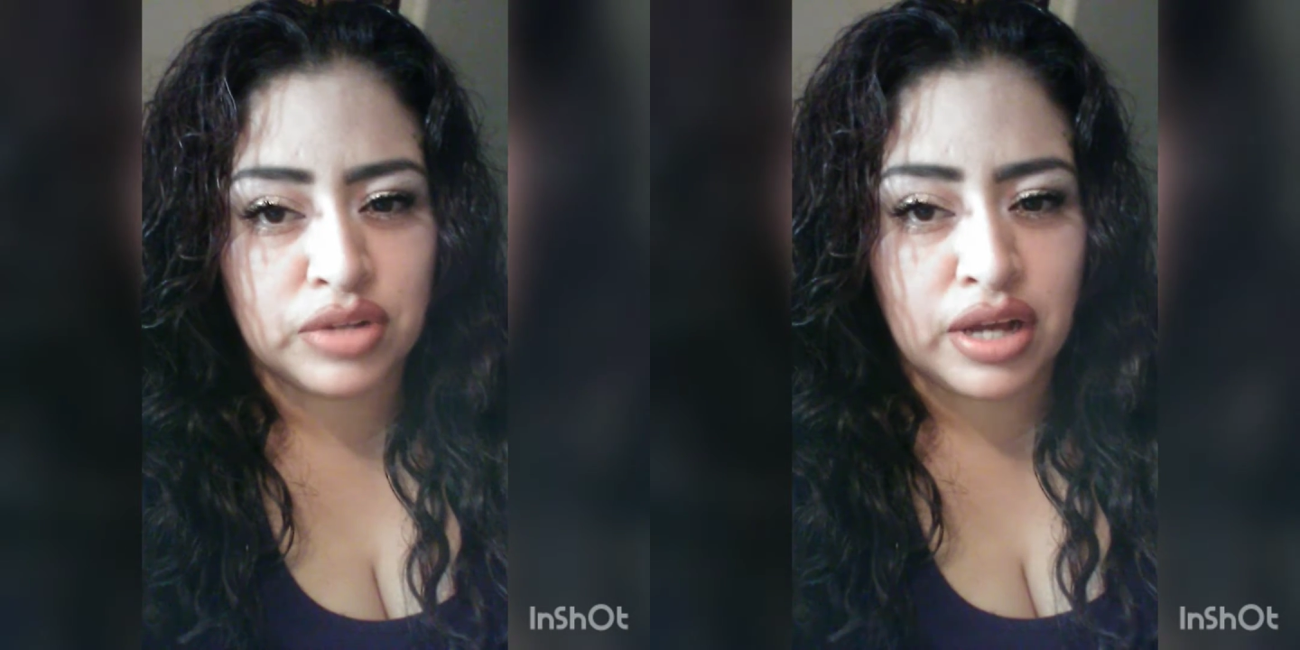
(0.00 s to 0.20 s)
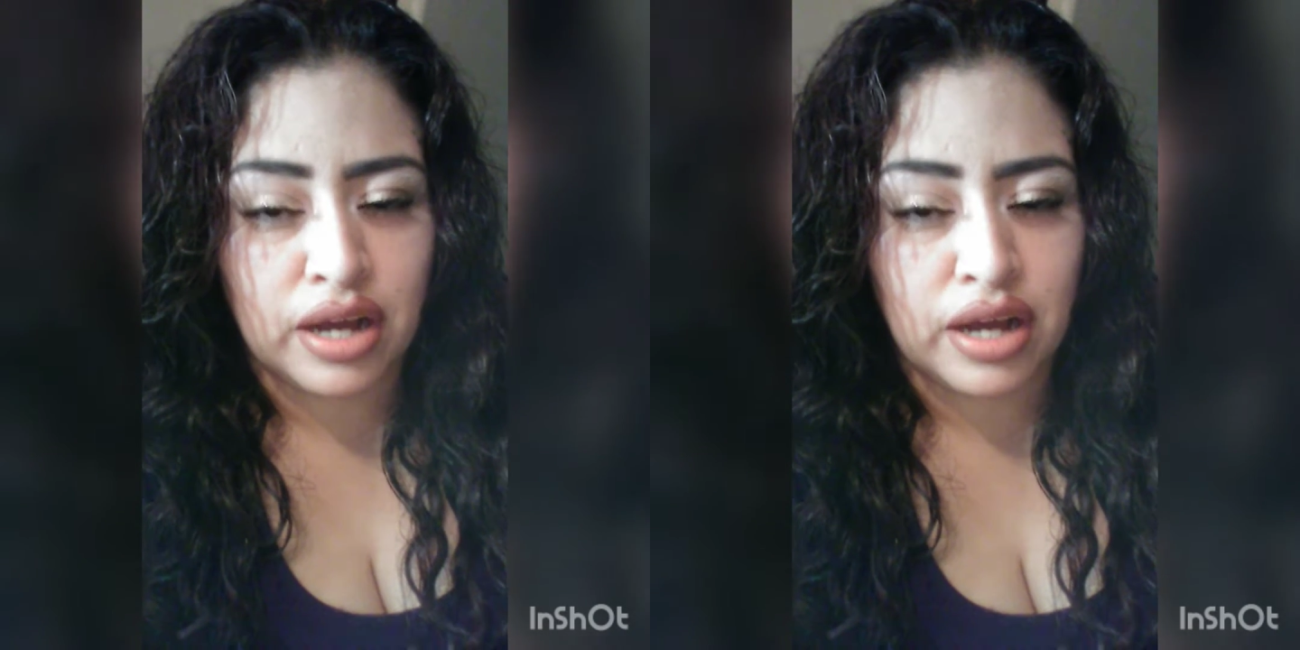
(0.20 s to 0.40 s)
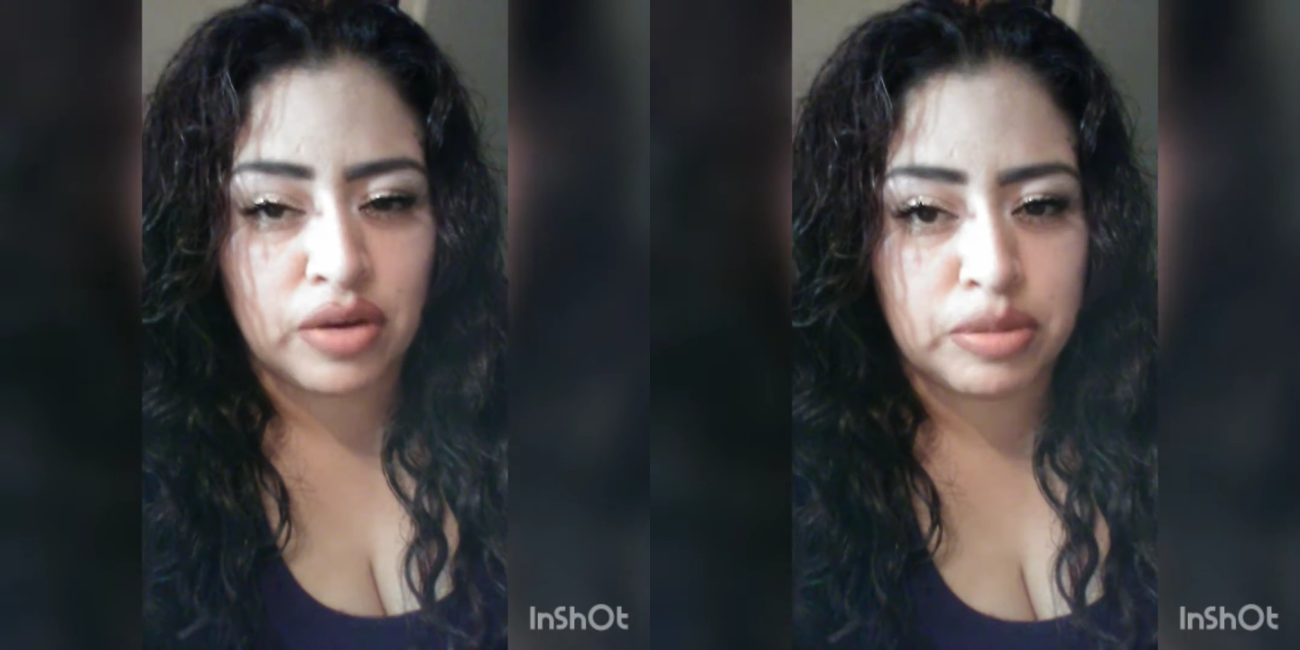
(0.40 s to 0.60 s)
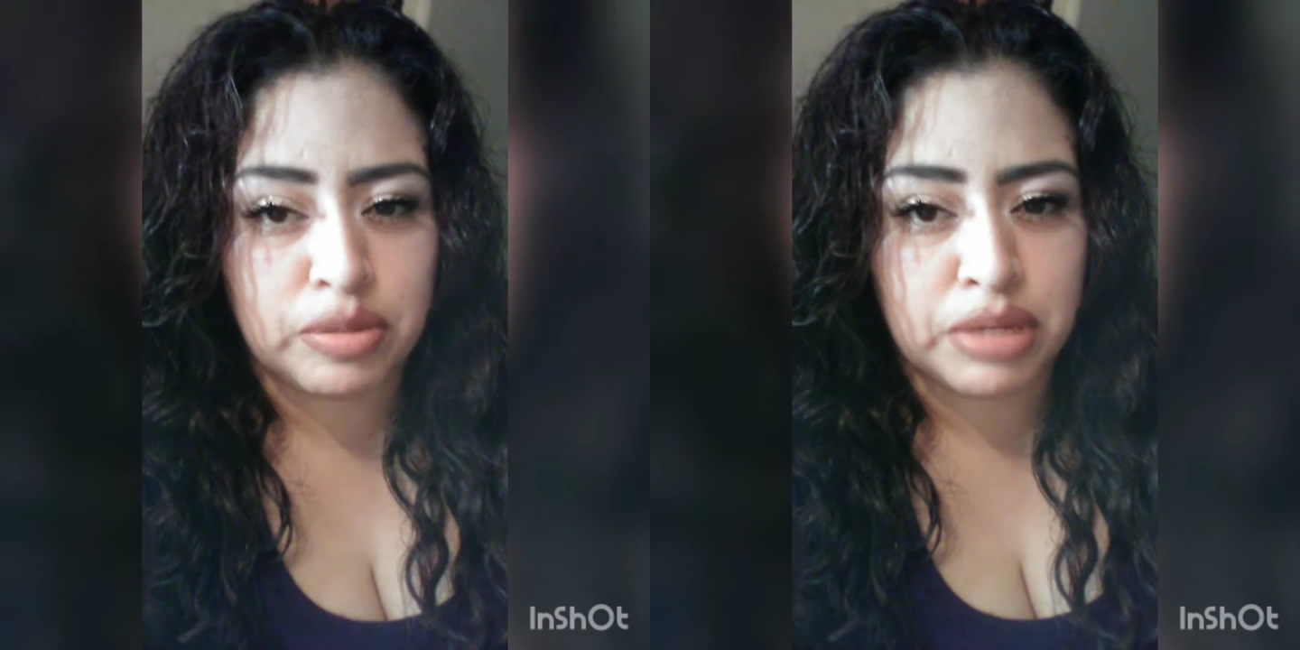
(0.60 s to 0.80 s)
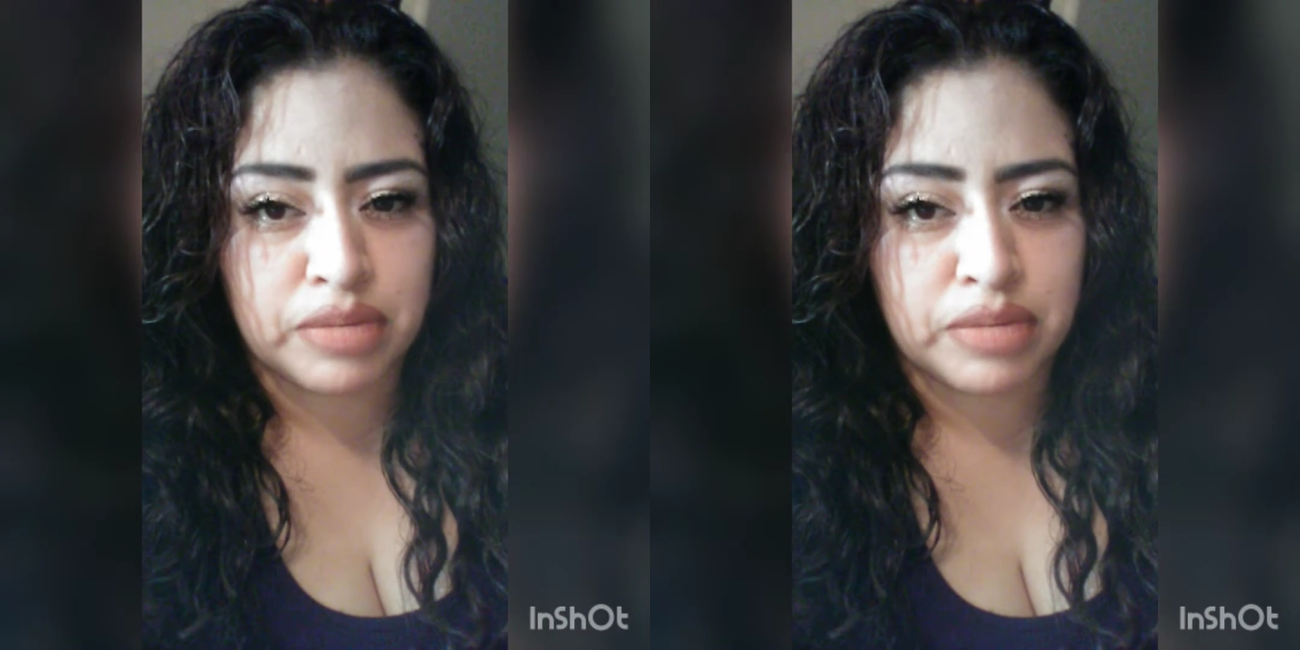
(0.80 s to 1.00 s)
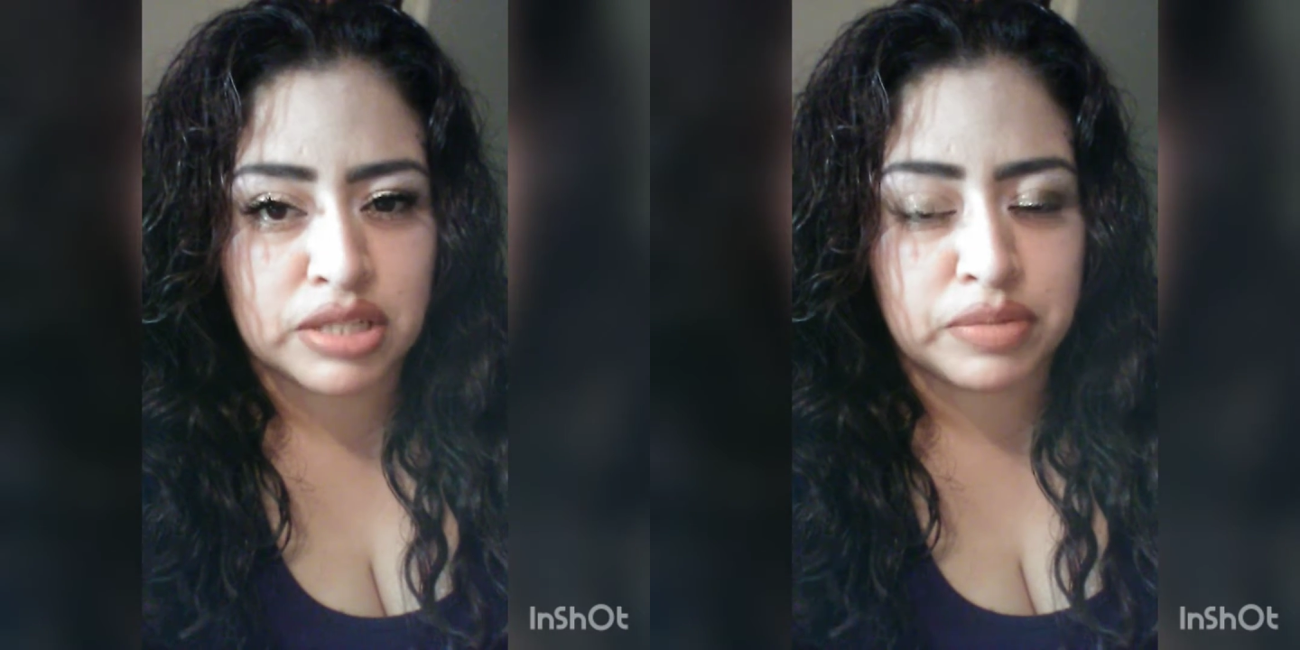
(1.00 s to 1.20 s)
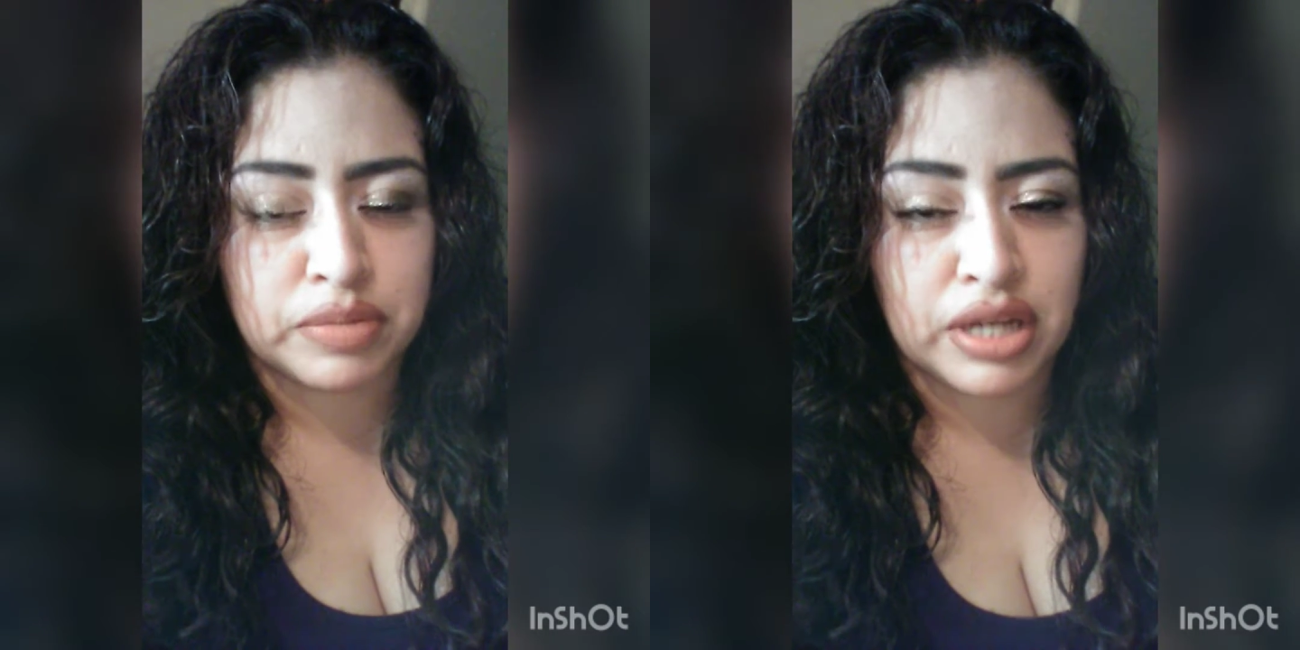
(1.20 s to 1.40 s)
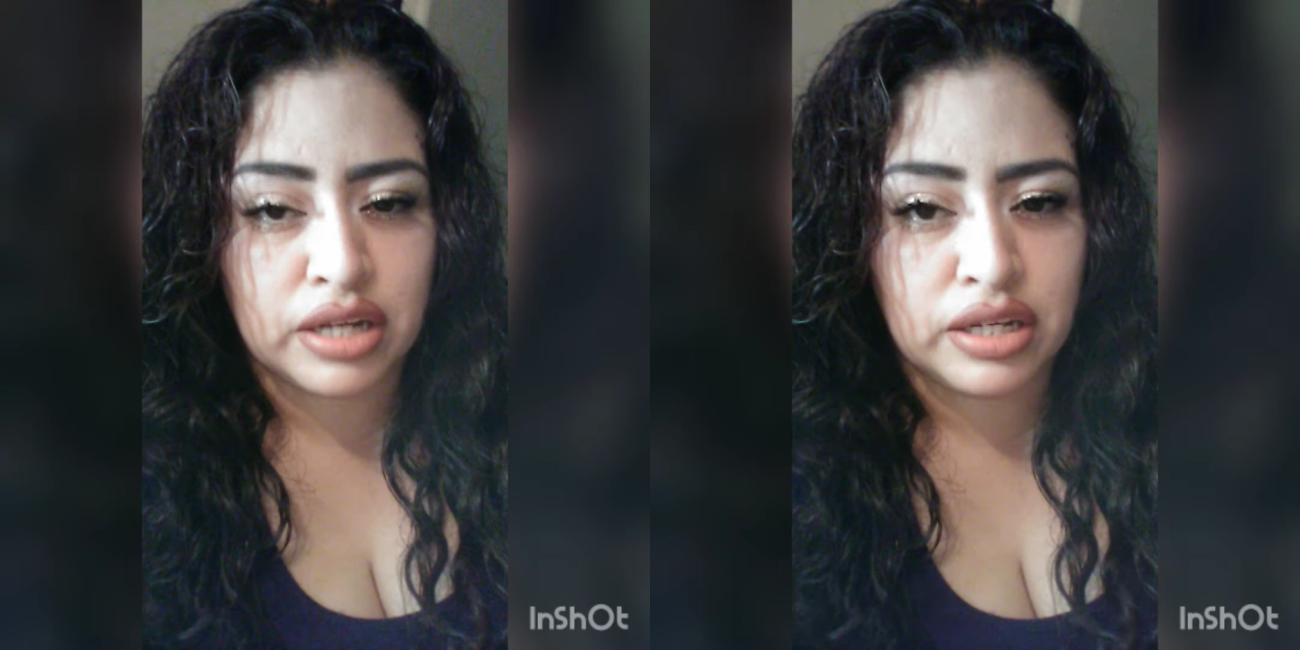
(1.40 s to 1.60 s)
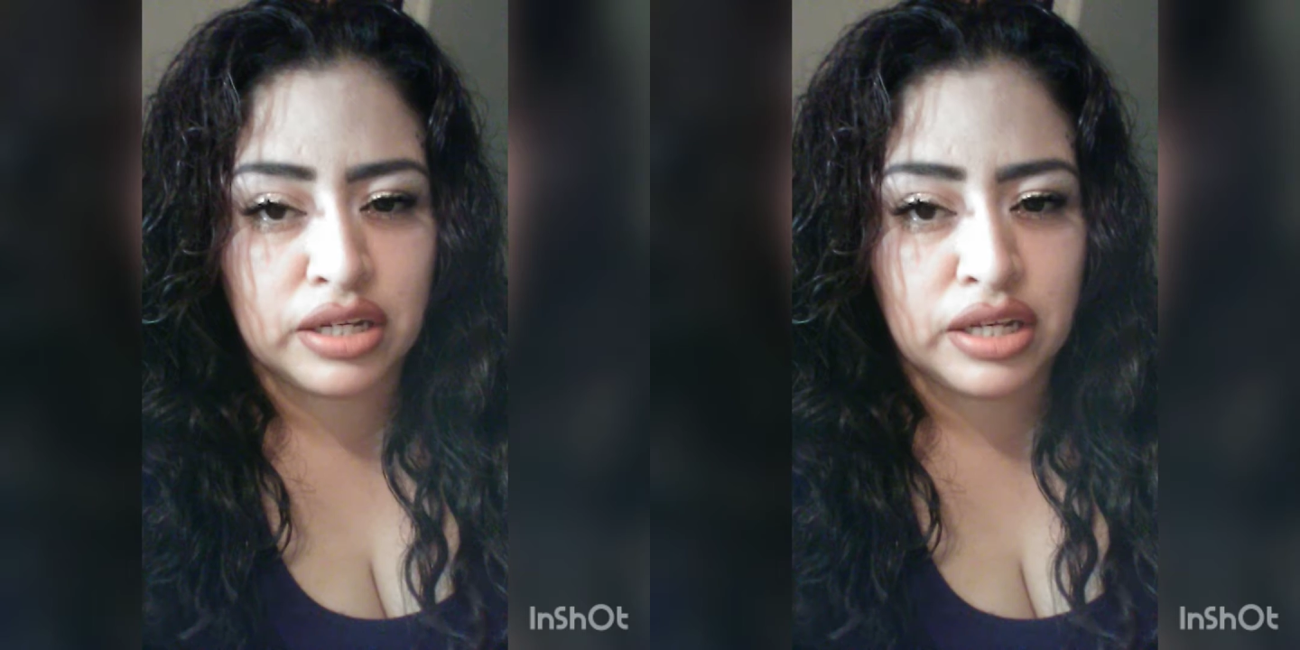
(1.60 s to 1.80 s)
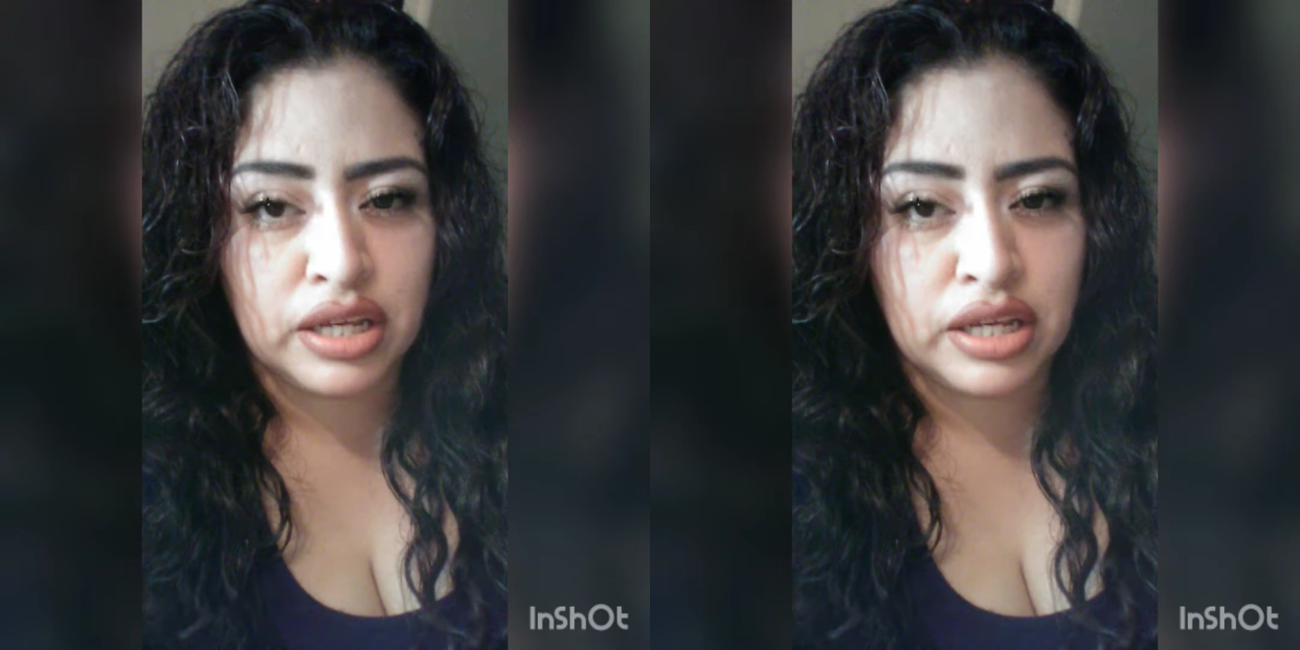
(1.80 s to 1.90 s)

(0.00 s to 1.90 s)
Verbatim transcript: how I make my spaghetti.